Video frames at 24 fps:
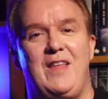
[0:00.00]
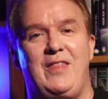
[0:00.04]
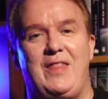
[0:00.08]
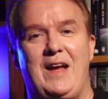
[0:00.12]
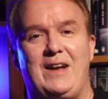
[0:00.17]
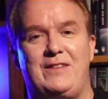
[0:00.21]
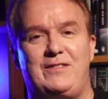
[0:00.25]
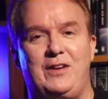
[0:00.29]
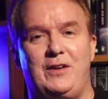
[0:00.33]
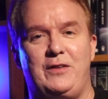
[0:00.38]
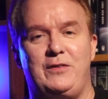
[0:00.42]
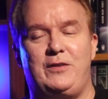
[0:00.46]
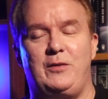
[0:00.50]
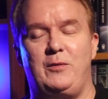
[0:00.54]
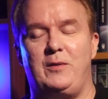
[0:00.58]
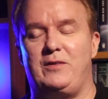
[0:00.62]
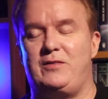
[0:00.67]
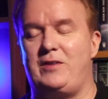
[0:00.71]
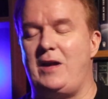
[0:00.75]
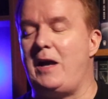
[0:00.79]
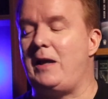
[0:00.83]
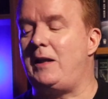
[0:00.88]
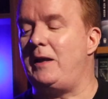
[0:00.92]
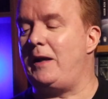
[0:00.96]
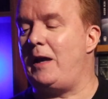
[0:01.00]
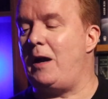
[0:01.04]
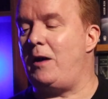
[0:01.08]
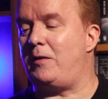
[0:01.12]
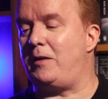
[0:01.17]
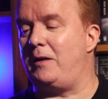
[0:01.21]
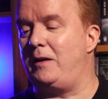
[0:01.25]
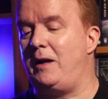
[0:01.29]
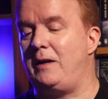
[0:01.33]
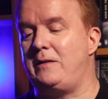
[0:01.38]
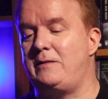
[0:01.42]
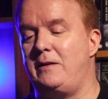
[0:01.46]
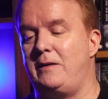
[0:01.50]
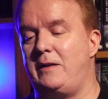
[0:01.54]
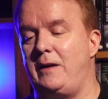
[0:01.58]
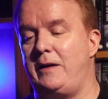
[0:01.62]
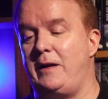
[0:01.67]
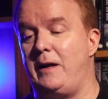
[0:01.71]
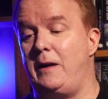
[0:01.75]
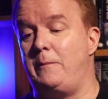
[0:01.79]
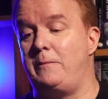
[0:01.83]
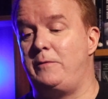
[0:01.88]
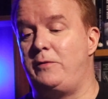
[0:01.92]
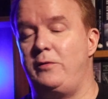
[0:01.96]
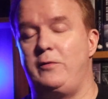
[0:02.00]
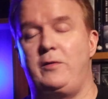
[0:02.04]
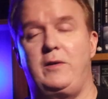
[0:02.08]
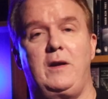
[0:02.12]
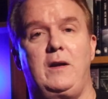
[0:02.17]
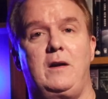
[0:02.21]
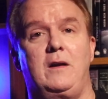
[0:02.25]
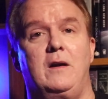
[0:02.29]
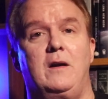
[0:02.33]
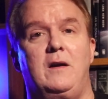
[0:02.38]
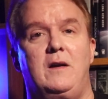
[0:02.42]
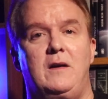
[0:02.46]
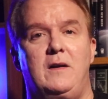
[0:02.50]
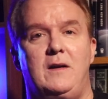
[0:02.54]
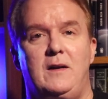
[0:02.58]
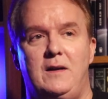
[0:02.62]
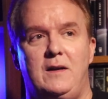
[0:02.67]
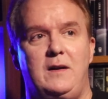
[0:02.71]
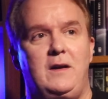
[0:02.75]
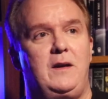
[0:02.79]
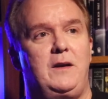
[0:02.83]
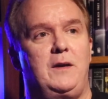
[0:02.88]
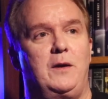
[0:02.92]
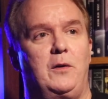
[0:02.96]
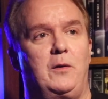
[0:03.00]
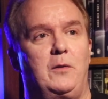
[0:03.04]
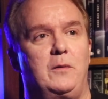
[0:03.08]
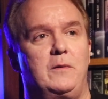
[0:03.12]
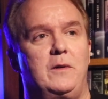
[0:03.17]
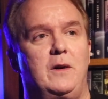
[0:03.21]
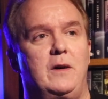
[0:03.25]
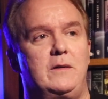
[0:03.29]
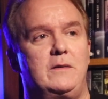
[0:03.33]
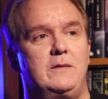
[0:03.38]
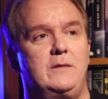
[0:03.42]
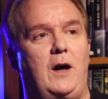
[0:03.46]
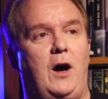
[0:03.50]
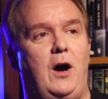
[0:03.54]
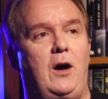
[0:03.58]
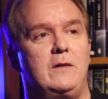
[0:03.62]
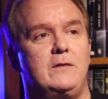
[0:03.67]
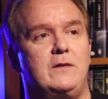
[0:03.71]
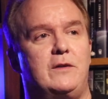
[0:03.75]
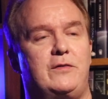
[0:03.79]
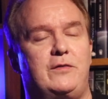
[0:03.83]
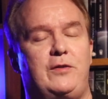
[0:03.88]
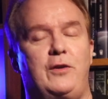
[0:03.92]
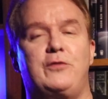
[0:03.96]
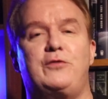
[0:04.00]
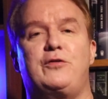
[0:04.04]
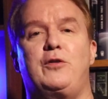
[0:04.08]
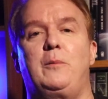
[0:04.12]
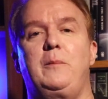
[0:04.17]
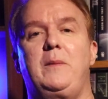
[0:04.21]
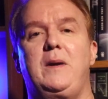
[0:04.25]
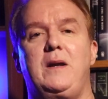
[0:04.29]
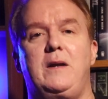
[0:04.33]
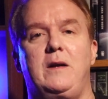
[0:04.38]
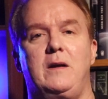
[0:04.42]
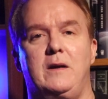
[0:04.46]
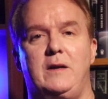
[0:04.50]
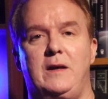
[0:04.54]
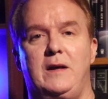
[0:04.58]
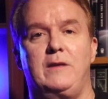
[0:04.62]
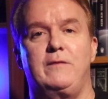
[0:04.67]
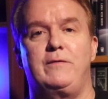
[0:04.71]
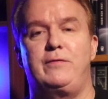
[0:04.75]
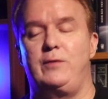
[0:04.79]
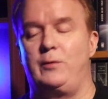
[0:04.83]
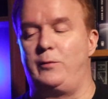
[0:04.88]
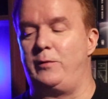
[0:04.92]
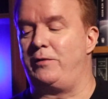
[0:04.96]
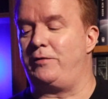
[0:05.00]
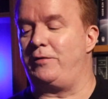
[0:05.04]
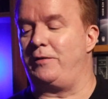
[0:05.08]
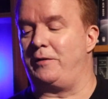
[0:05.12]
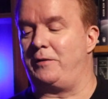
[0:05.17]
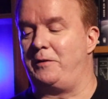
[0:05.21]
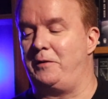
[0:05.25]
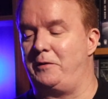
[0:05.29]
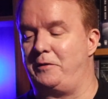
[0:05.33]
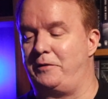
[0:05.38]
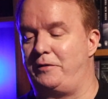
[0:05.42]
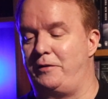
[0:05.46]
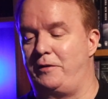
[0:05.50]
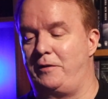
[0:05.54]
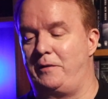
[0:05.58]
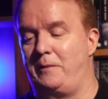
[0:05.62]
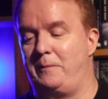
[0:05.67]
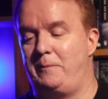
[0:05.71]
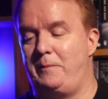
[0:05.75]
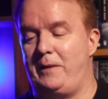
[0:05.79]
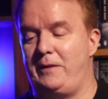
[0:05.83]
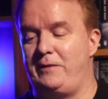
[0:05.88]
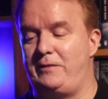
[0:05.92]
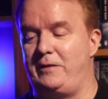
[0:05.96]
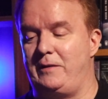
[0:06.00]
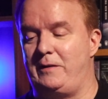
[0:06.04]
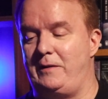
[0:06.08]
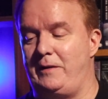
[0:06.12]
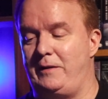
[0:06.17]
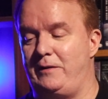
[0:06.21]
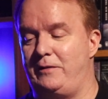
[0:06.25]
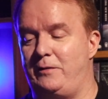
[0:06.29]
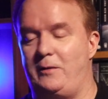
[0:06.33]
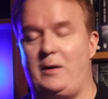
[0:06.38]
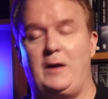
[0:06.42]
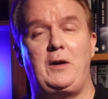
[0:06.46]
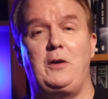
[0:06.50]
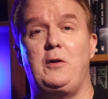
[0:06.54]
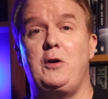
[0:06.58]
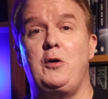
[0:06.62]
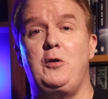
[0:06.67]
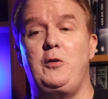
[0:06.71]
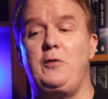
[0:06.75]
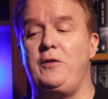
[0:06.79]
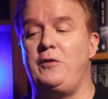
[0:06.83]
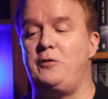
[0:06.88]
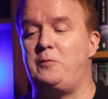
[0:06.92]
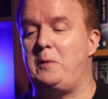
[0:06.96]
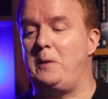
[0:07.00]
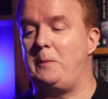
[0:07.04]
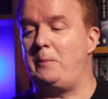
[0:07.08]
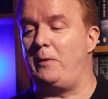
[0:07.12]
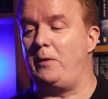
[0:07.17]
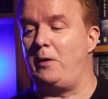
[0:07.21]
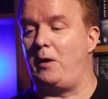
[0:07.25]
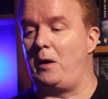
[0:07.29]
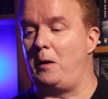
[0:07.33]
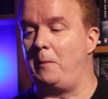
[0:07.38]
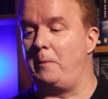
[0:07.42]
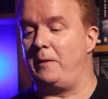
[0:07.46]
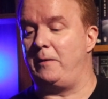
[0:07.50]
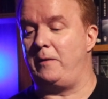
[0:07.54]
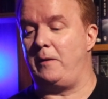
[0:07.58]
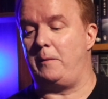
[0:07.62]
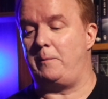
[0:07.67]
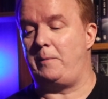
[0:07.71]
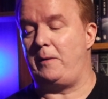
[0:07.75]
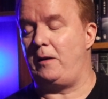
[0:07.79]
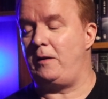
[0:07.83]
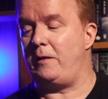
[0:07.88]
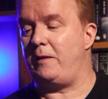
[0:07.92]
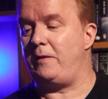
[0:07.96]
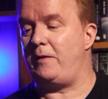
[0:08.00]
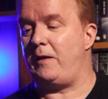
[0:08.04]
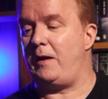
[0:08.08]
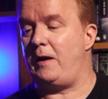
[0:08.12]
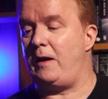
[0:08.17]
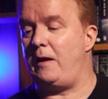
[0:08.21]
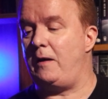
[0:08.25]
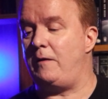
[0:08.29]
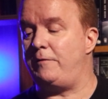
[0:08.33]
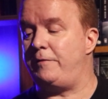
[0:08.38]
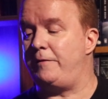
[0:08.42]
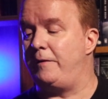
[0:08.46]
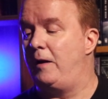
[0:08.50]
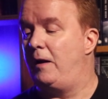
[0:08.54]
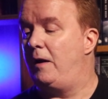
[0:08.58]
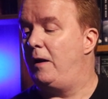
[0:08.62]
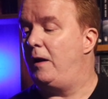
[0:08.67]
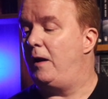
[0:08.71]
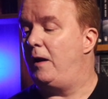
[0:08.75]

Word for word: That tells you exactly how connected I am to the you know, uh, uh, social media influencer culture, basically. So I don't know who these people are, but the, apparently they have